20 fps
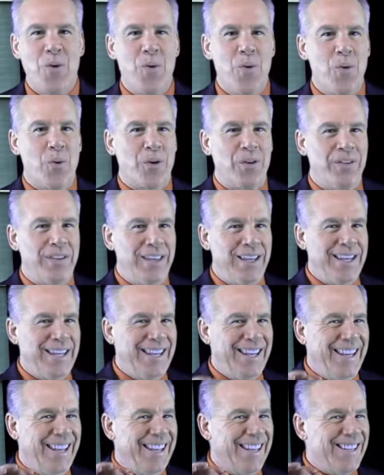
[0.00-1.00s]
or the
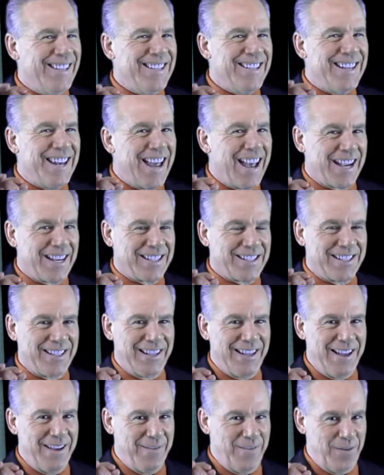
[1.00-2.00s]
index
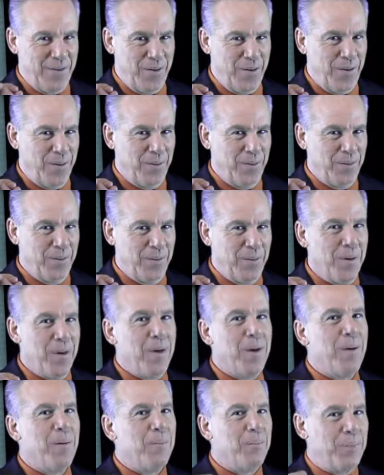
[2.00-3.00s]
level,
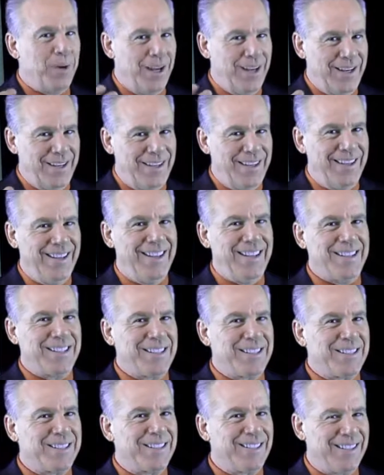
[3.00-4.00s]
but
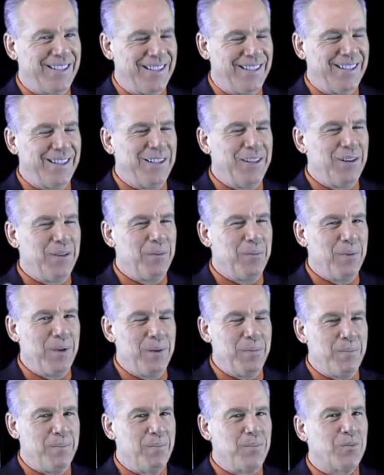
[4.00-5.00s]
it's a little
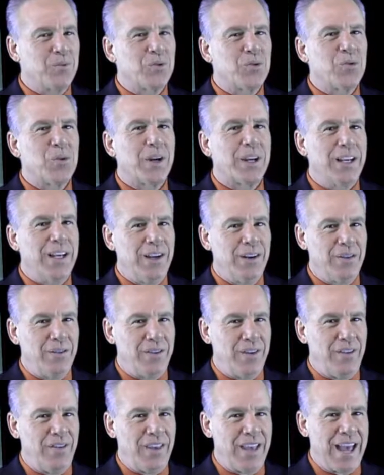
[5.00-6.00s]
bit trickier
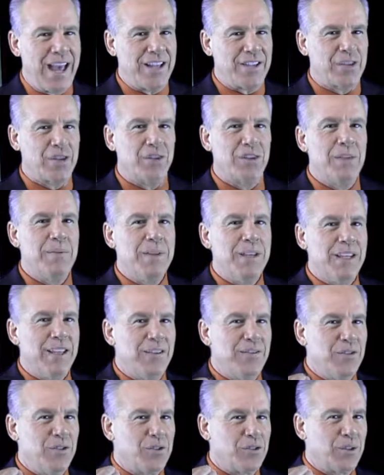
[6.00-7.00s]
than that. So let me
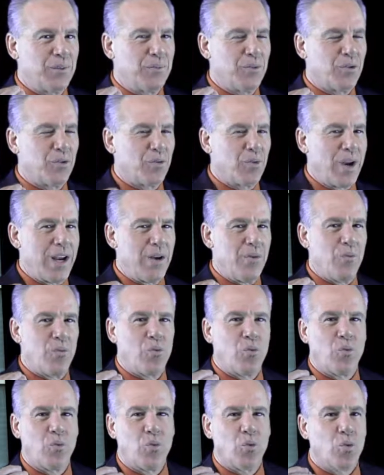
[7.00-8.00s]
give you some great
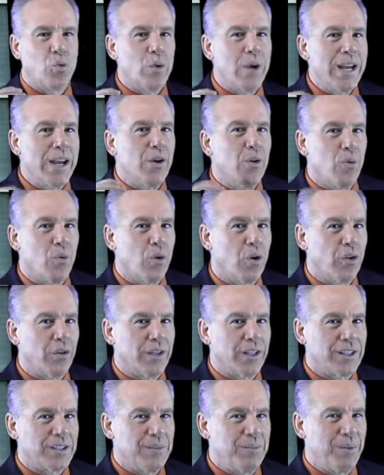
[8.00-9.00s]
real world
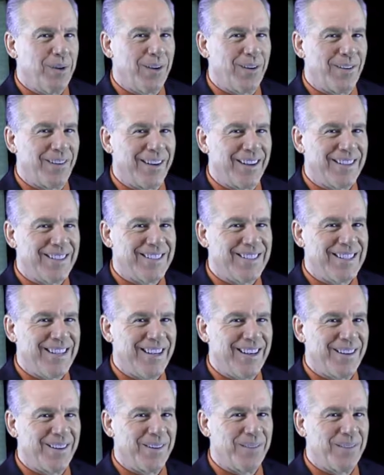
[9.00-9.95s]
experience here.